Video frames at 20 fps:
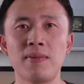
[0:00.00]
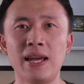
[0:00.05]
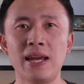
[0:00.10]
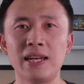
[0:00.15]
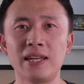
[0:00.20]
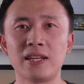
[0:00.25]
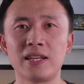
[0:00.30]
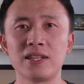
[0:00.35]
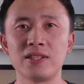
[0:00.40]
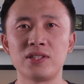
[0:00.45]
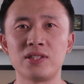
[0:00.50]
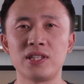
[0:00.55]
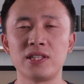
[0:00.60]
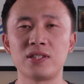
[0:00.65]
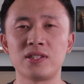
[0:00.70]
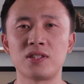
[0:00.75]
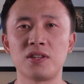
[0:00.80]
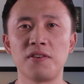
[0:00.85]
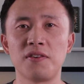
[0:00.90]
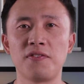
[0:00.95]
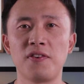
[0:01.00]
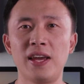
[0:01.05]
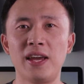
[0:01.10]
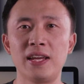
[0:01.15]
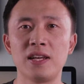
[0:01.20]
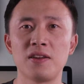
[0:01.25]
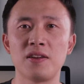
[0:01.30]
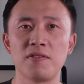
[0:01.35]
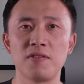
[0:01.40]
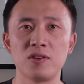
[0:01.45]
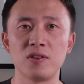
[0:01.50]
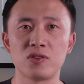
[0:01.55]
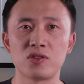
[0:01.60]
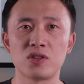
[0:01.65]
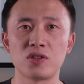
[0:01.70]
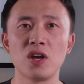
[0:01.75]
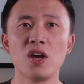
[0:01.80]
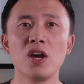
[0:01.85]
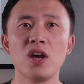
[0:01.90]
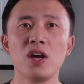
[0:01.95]
mainly consists of
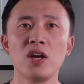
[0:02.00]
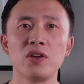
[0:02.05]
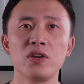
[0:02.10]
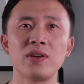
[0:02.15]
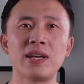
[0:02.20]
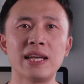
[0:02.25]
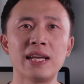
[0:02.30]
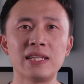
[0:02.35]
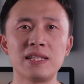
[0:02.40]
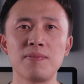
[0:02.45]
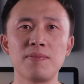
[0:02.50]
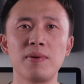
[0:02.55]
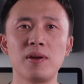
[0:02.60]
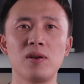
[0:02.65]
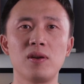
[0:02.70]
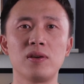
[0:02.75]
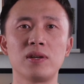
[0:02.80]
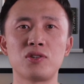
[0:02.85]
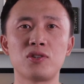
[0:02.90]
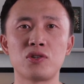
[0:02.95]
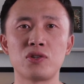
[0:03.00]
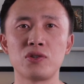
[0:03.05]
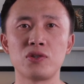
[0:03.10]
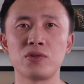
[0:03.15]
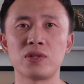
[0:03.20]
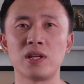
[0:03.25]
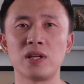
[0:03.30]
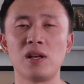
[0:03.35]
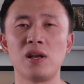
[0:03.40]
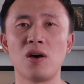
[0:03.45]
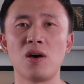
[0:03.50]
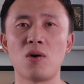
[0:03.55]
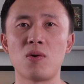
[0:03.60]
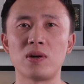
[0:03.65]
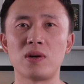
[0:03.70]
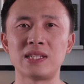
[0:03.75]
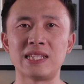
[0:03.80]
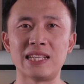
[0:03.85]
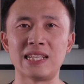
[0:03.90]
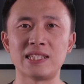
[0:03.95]
interviews, you can typically choose a
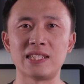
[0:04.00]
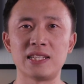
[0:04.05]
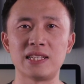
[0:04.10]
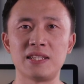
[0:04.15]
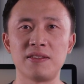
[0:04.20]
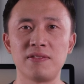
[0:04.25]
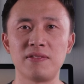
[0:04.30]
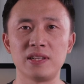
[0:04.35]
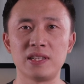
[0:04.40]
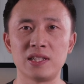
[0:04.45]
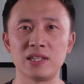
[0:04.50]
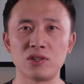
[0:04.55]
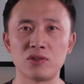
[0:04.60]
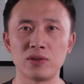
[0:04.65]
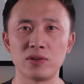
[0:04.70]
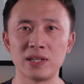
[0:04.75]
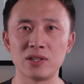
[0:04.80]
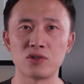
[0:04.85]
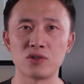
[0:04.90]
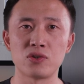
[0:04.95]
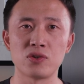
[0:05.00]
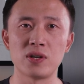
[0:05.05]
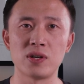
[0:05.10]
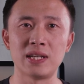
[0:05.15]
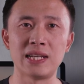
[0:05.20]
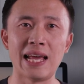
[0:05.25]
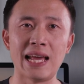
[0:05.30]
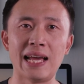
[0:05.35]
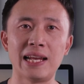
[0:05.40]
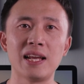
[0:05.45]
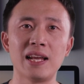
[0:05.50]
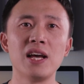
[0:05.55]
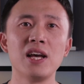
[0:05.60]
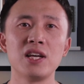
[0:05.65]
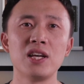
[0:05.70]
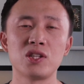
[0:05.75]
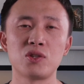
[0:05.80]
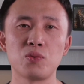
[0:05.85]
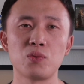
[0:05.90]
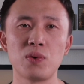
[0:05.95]
lower sensitivity to ensure
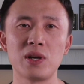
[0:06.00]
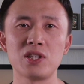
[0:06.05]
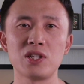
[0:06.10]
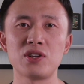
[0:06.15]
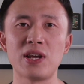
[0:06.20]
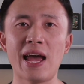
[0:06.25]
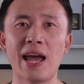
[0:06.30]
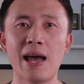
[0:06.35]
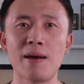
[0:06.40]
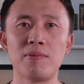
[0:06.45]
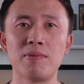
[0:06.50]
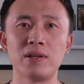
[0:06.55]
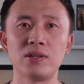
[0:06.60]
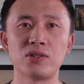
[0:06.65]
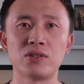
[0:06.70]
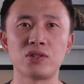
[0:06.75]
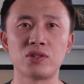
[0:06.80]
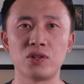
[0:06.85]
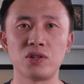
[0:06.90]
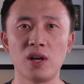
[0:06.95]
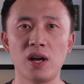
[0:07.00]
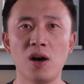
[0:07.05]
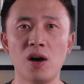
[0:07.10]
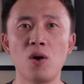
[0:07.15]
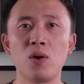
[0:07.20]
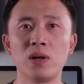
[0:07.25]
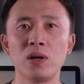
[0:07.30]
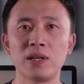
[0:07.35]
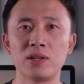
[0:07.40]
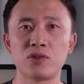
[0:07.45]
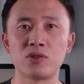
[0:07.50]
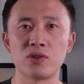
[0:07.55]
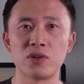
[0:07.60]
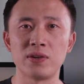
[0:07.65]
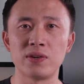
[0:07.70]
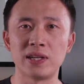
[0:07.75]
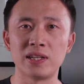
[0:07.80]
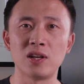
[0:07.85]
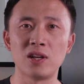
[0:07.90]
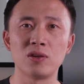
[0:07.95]
that switch happens only
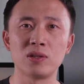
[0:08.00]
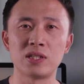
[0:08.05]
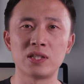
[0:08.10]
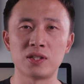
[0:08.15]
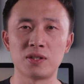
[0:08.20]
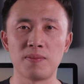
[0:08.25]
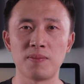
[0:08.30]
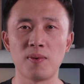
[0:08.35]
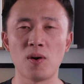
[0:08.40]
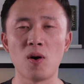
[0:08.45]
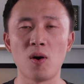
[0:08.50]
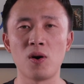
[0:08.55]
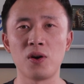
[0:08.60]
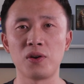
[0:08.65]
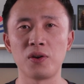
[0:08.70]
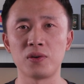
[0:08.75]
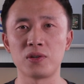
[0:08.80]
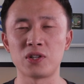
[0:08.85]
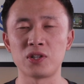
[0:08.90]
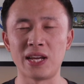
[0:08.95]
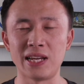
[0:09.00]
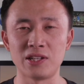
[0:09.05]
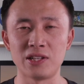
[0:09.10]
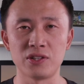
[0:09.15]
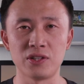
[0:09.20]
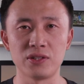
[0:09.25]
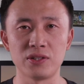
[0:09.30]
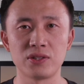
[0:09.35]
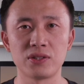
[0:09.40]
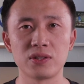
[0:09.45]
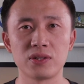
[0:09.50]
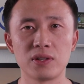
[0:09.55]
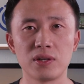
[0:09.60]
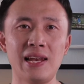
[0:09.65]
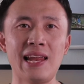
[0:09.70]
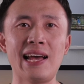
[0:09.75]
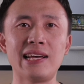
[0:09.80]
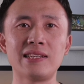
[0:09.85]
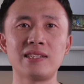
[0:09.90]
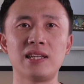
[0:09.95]
during noticeable audio changes.
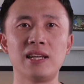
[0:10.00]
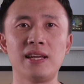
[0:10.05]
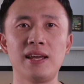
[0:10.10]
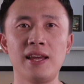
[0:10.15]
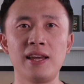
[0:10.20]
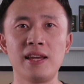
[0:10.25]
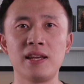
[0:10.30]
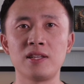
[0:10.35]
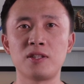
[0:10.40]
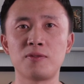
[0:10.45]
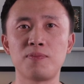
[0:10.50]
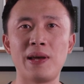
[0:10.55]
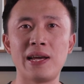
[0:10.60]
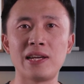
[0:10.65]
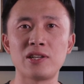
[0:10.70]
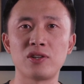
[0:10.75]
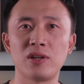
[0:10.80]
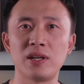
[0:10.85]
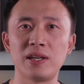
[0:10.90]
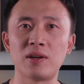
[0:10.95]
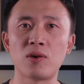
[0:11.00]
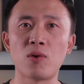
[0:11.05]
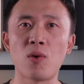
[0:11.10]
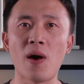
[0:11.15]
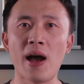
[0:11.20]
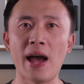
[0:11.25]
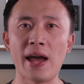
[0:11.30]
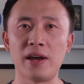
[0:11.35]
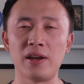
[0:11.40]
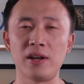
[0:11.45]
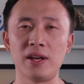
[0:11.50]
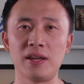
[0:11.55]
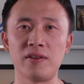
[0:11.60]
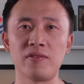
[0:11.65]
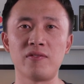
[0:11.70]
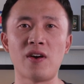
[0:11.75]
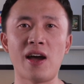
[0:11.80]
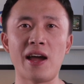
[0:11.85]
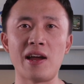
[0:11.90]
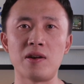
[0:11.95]
Lastly, in especially quiet
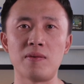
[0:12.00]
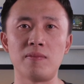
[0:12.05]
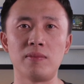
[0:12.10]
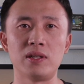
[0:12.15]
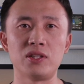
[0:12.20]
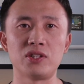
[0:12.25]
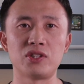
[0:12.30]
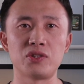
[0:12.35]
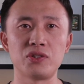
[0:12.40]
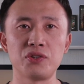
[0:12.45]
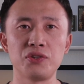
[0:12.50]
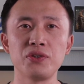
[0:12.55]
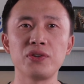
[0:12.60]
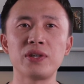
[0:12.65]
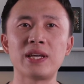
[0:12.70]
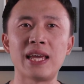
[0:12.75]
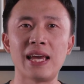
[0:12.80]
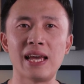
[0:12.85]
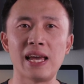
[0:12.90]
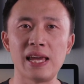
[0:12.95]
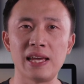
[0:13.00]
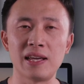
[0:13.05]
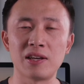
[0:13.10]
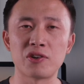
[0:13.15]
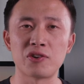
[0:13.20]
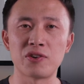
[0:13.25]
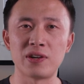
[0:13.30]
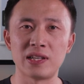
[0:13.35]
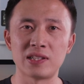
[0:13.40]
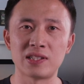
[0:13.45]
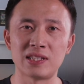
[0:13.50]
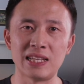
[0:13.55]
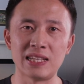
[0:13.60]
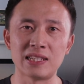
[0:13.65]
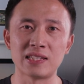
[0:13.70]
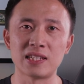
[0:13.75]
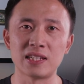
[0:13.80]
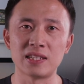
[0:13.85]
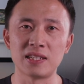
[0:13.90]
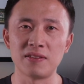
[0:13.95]
environments, you can increase
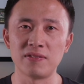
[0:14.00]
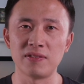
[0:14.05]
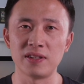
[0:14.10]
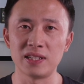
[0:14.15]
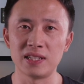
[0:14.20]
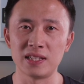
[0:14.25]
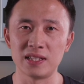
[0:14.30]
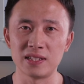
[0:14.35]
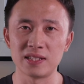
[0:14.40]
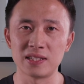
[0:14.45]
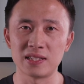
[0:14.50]
sensitivity